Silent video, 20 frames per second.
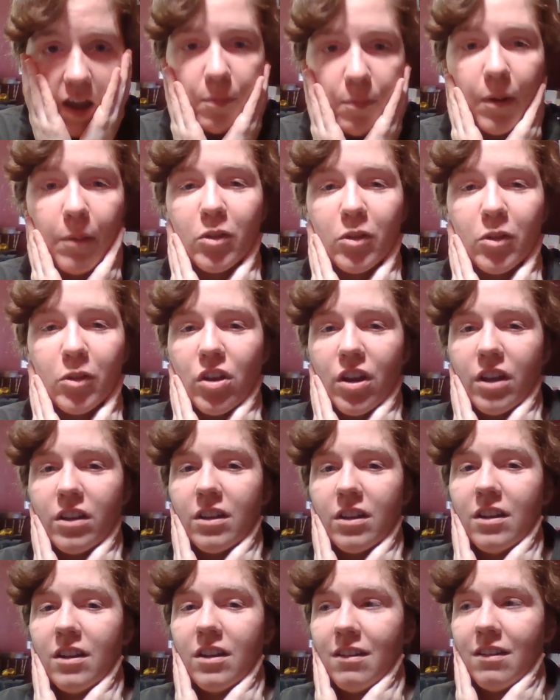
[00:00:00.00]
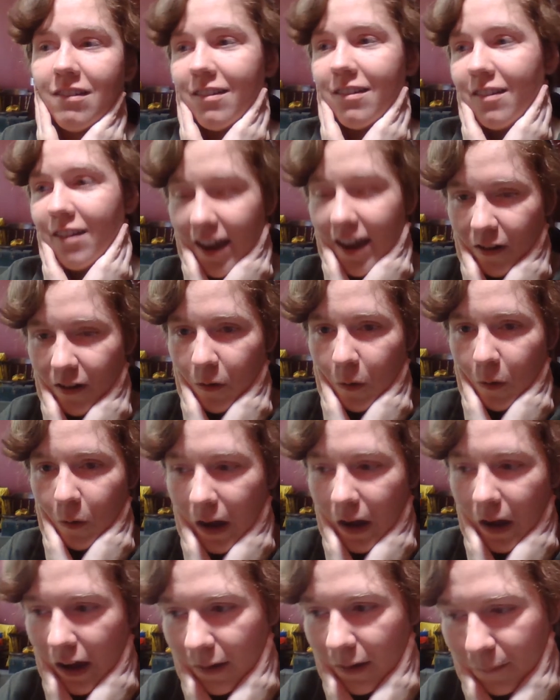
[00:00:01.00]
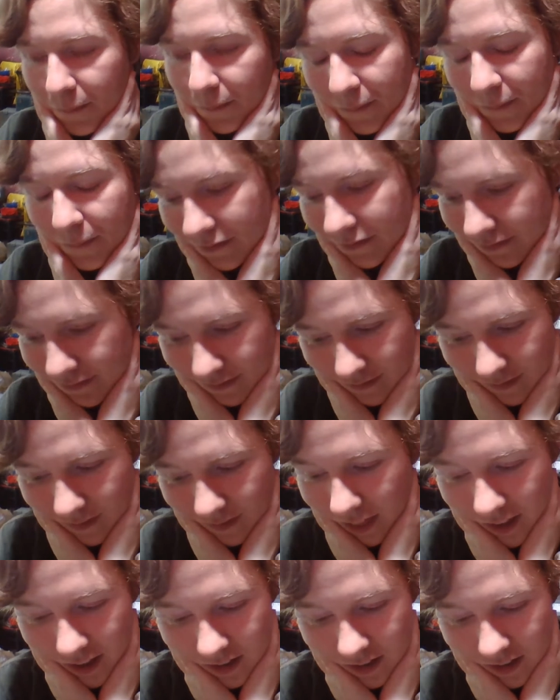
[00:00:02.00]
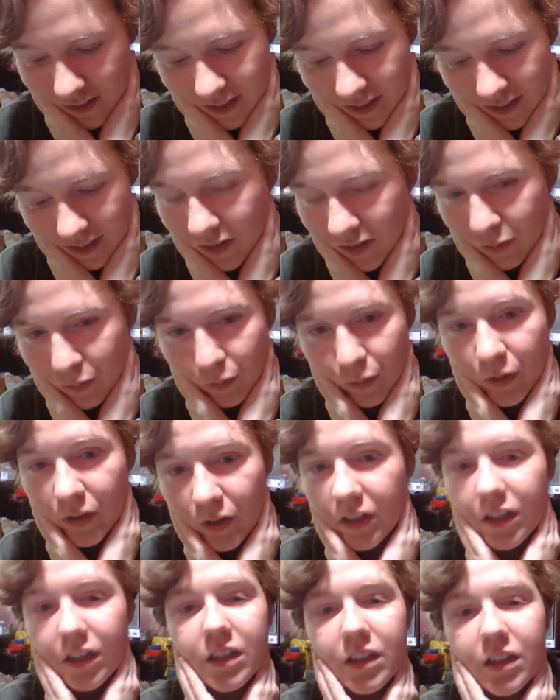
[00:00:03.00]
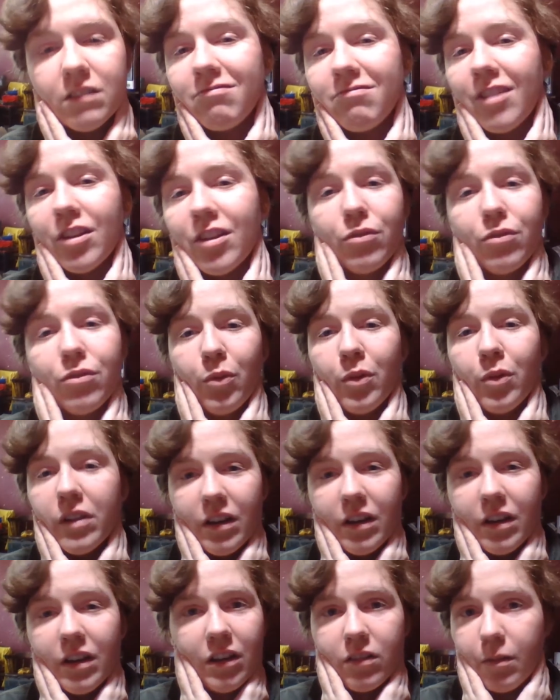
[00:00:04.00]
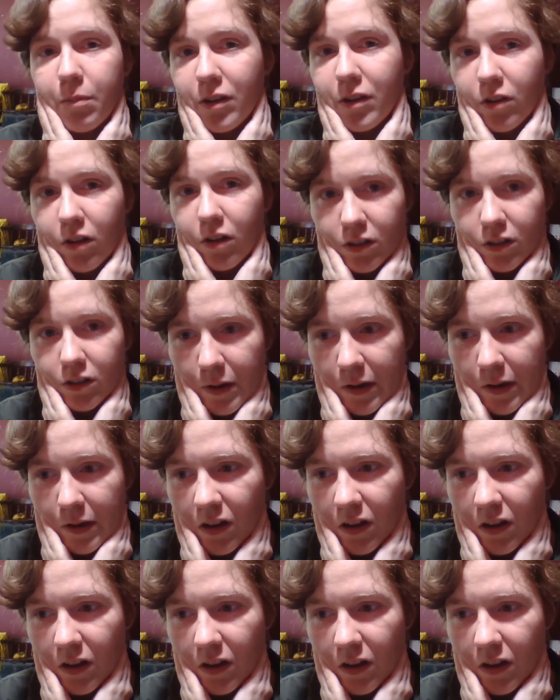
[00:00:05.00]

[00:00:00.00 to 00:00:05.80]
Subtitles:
should end it now. Because this really needs to be talked about.